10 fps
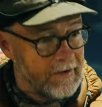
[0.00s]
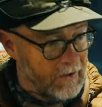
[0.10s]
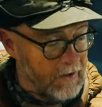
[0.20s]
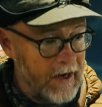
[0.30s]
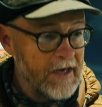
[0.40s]

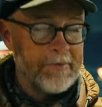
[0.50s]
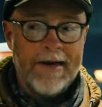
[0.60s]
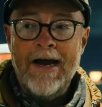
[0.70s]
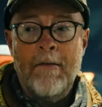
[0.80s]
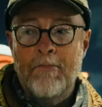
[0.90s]
her
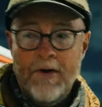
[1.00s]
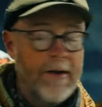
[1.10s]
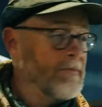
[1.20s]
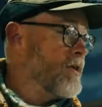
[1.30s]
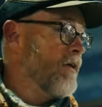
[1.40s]
husband kind of put
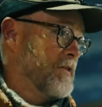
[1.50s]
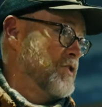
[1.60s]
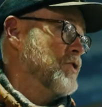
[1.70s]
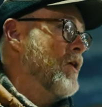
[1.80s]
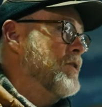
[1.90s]
himself in
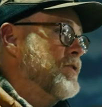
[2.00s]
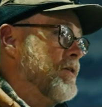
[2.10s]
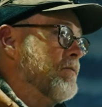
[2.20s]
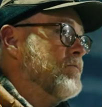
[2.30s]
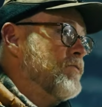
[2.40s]
charge of
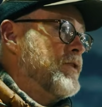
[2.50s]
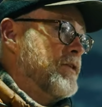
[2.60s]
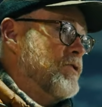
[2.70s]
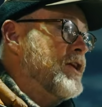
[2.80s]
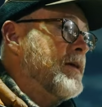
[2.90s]
the, the
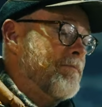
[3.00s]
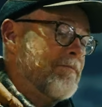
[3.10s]
Jeep.